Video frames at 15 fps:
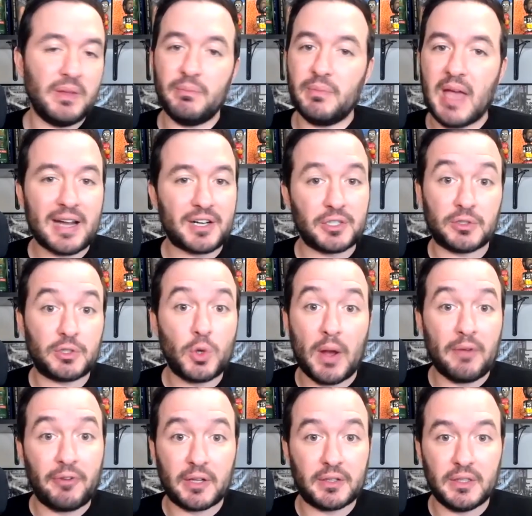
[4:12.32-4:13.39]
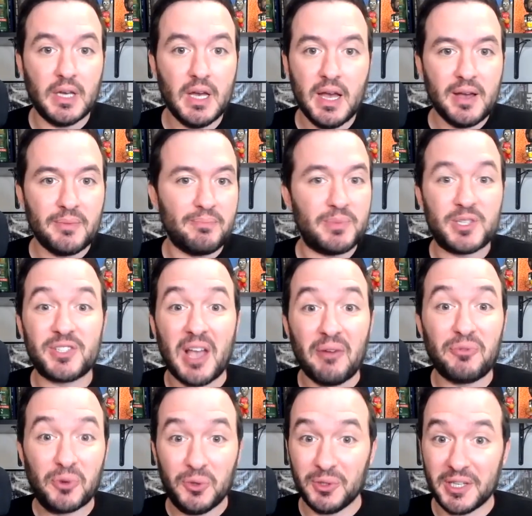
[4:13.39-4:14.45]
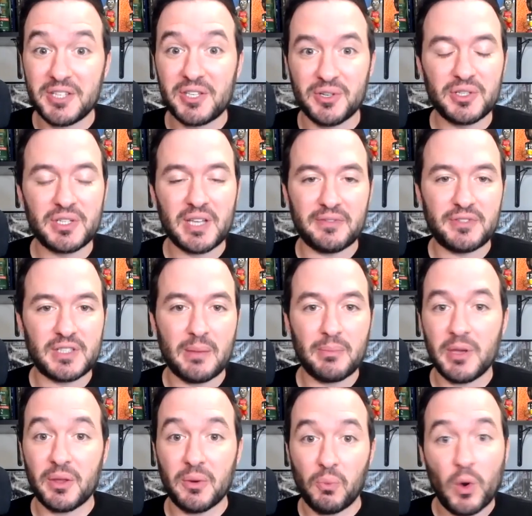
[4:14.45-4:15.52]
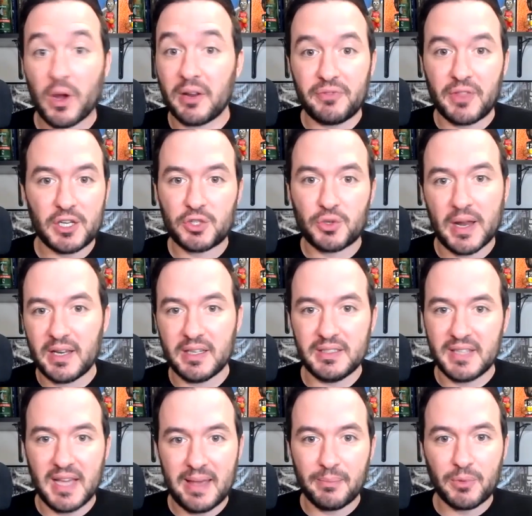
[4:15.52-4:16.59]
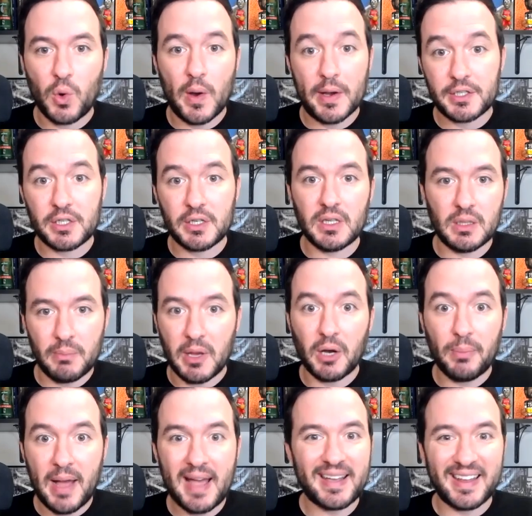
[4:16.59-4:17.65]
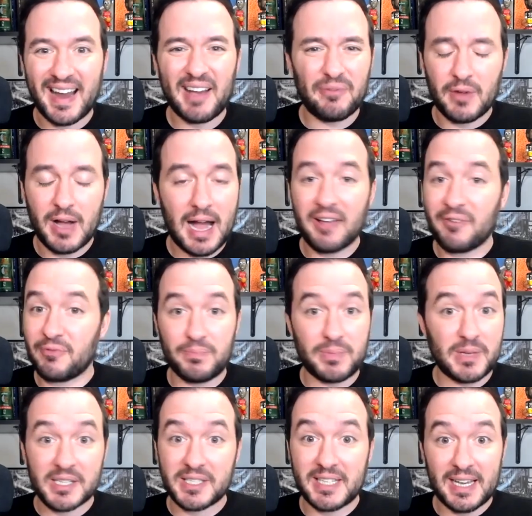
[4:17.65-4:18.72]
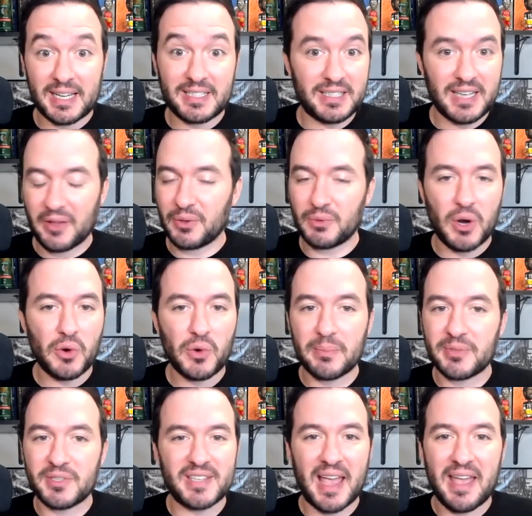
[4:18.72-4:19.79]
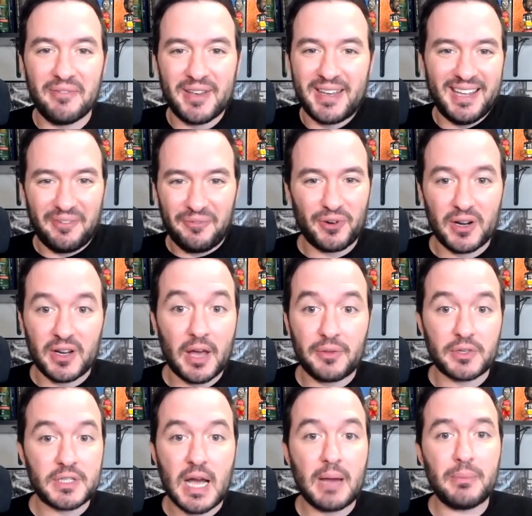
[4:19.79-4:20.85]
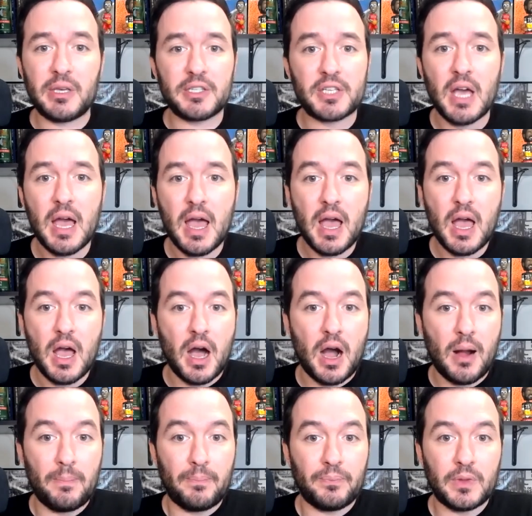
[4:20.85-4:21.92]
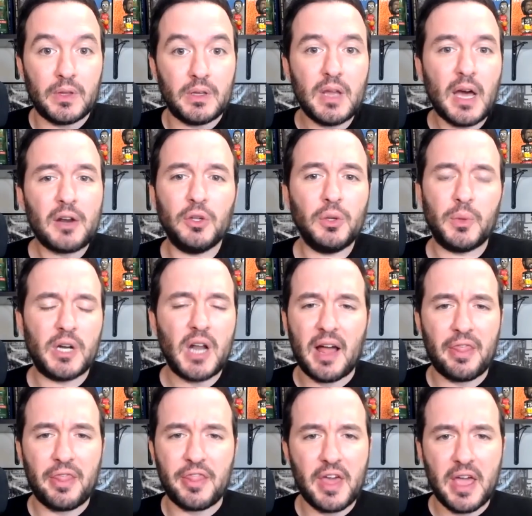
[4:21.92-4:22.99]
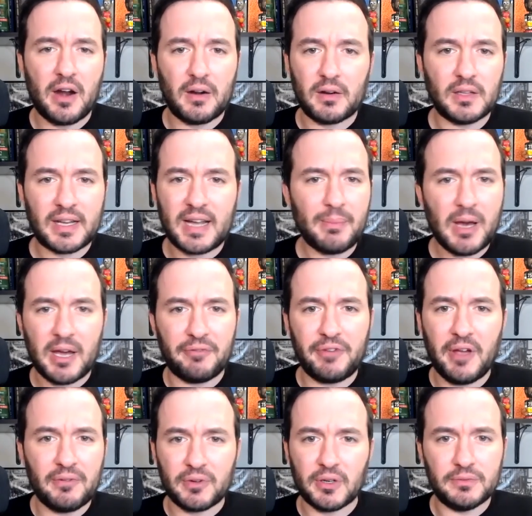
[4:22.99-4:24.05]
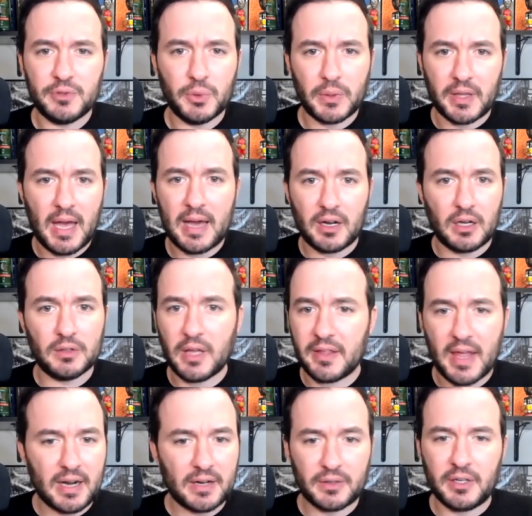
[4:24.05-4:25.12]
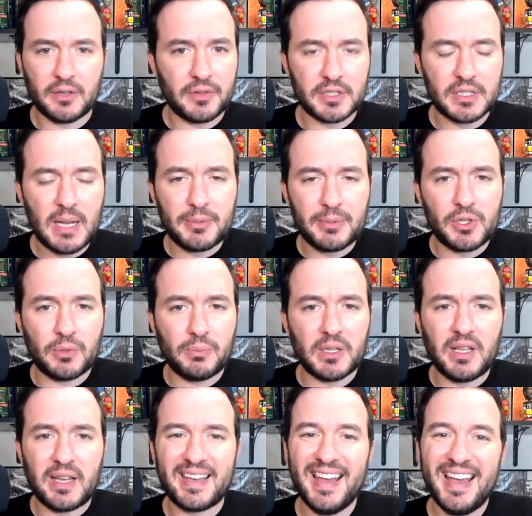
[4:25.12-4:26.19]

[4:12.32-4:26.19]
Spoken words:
actually, quite frankly, several listeners have sent me the what if they traded Dame question in the mailbag, and I've just kicked it down the road. I'm saving it for another time, because not only we're not there, like I'm not in favor of doing that, and I'll lay that out here in this episode, but like